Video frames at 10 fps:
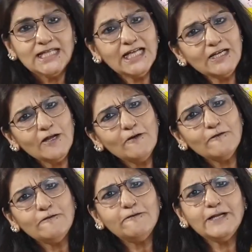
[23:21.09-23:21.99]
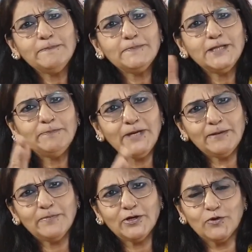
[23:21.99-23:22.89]
Then flip the
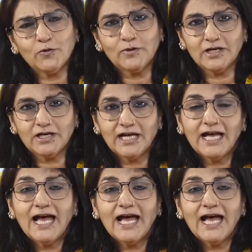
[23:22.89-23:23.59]
paper over